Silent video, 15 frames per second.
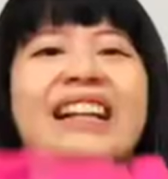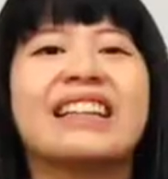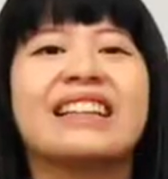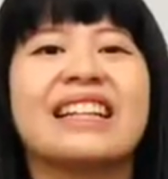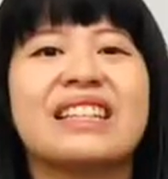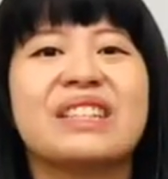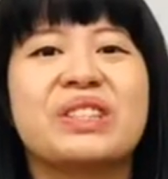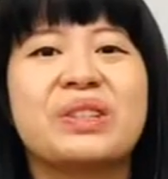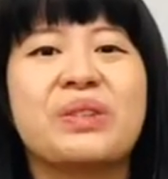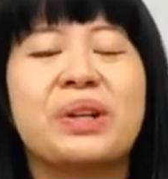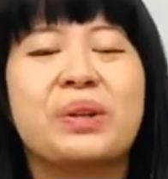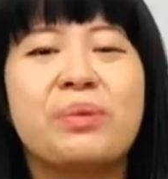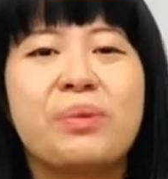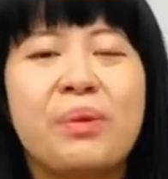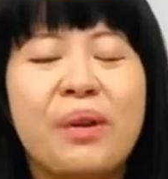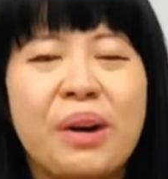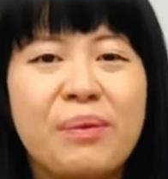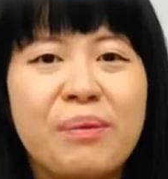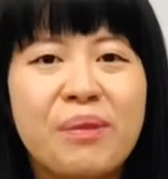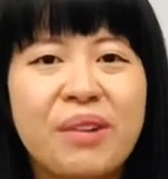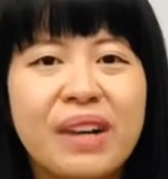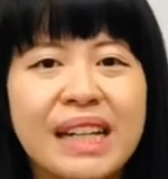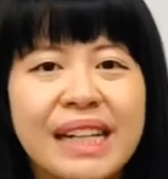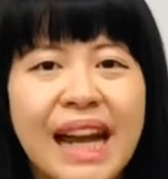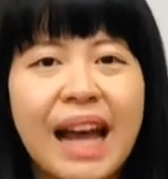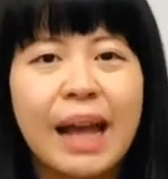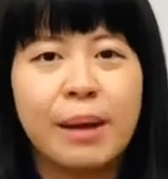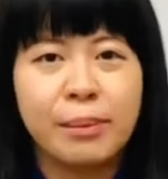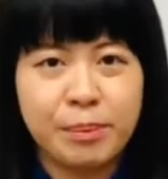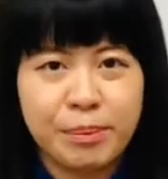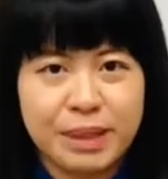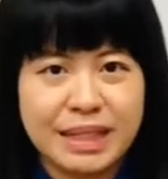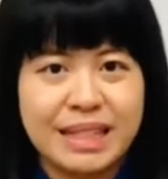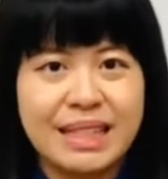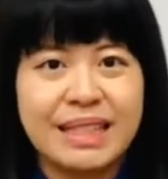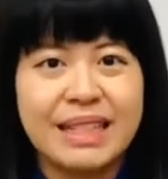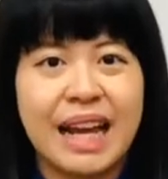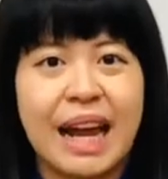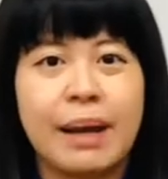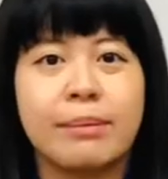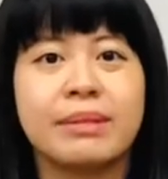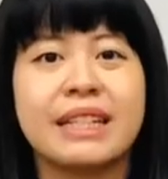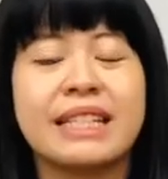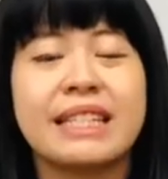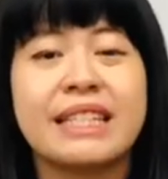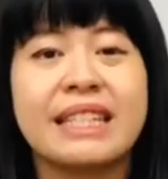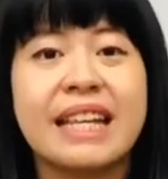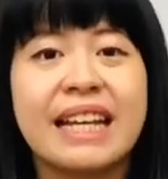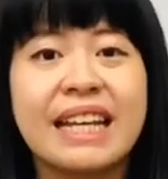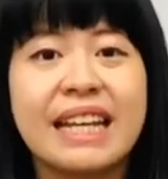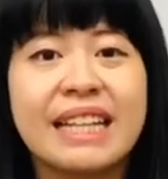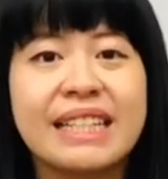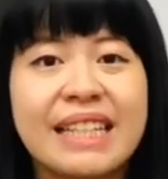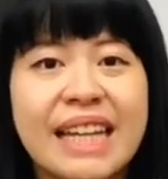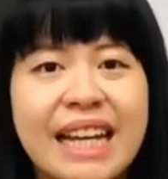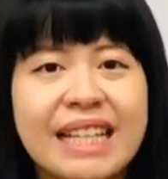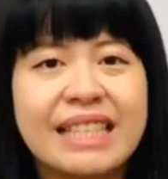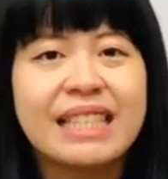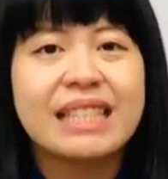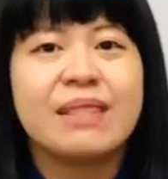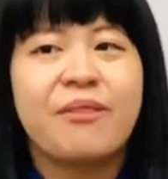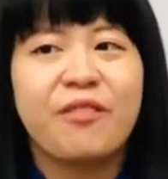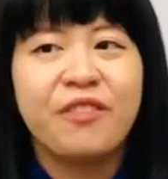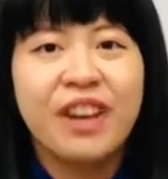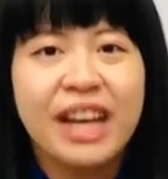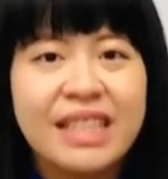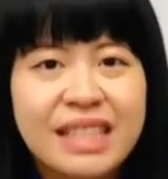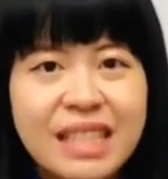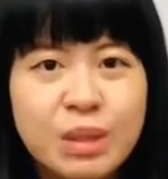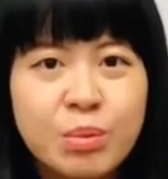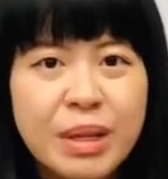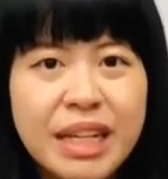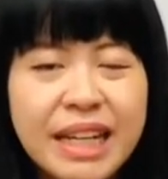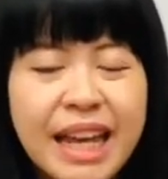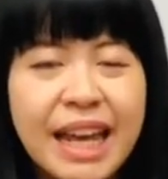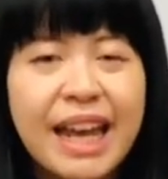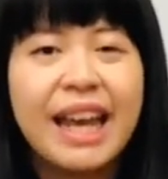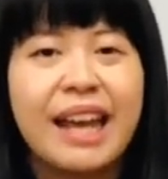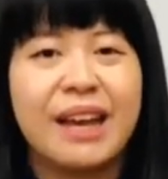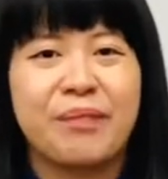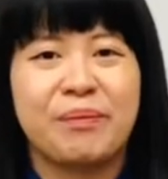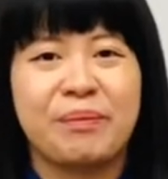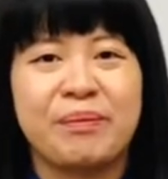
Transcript: Let's do it one more time, but this time let's sing and dance as fast as we can.